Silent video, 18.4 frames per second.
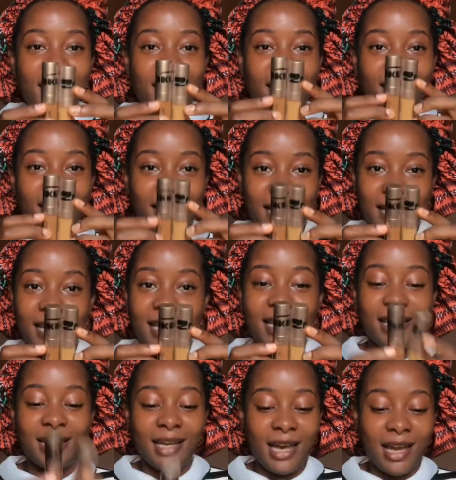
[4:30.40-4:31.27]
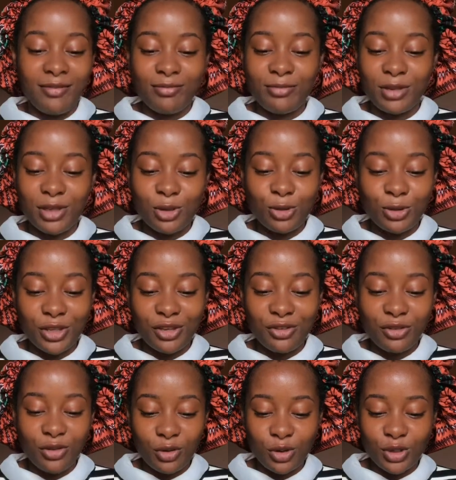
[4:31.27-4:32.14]
Like, I've been looking
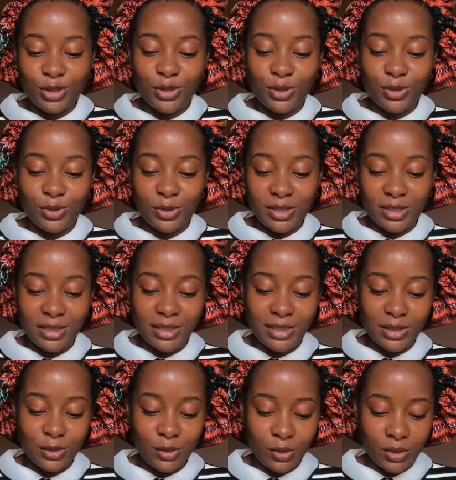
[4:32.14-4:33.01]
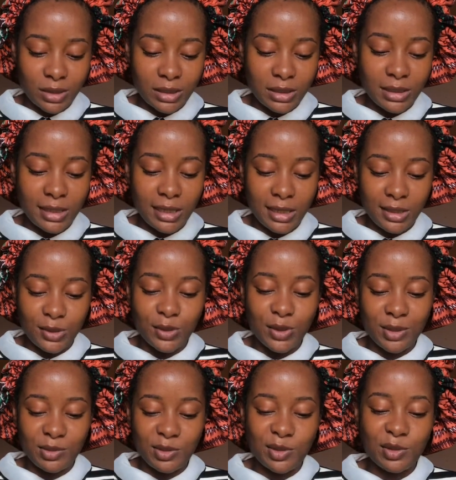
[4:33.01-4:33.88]
forward to using this concealer,
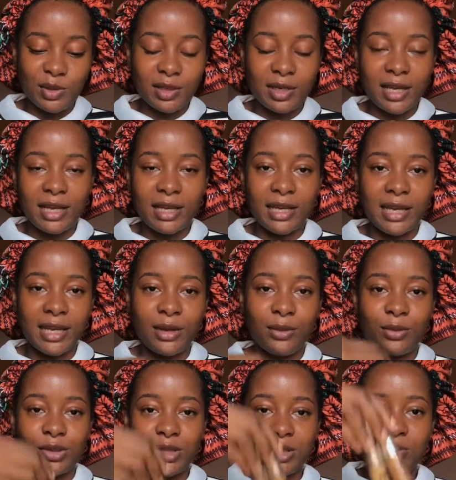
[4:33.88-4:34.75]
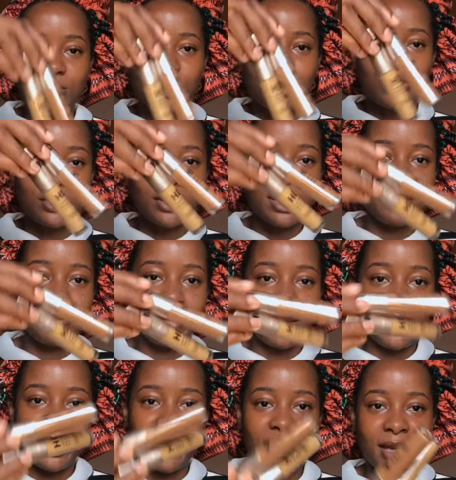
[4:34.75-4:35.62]
so I'm so glad I was able to get my
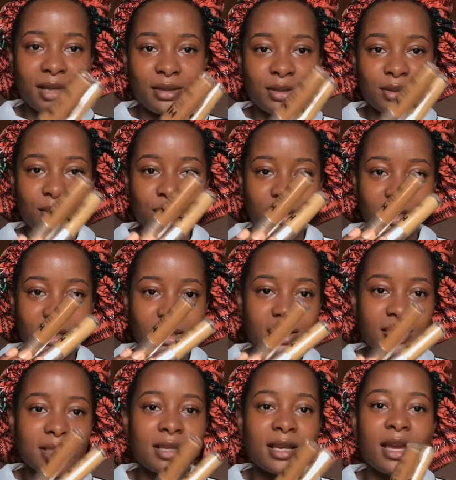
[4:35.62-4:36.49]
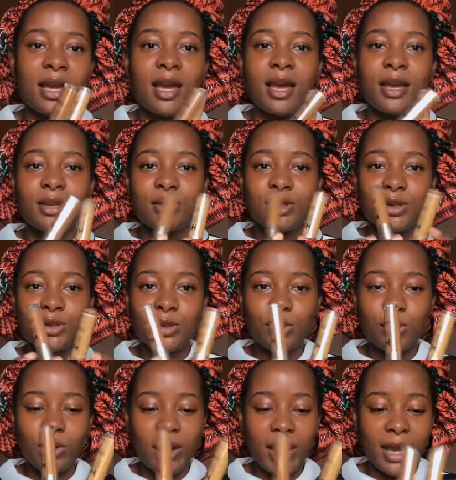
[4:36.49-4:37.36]
hands on it.
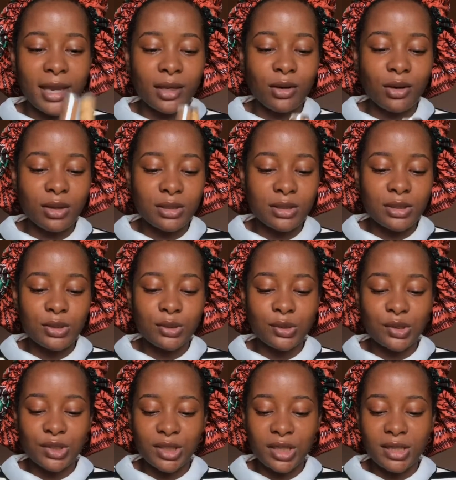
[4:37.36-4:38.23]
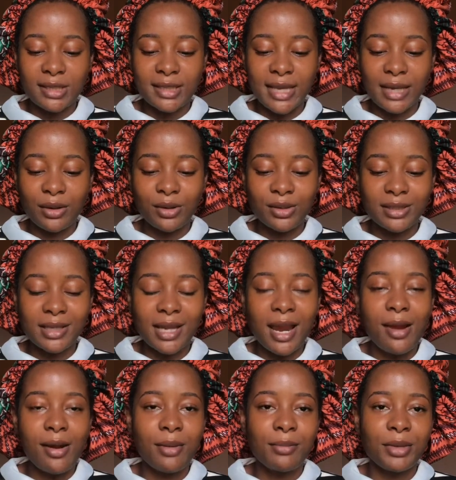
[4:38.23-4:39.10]
So I got 2 shades. I got
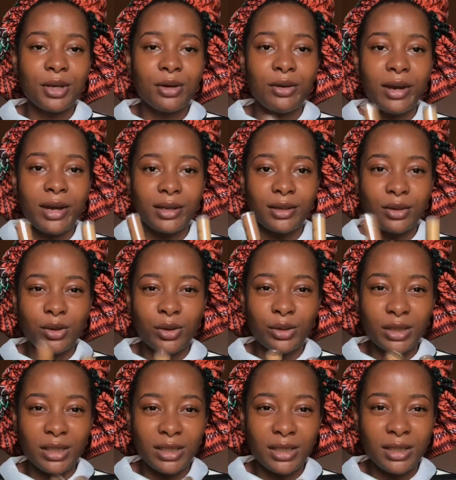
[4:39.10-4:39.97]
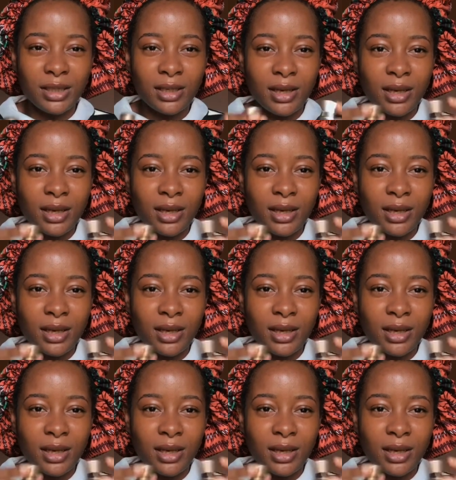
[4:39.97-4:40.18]
caramel and honey.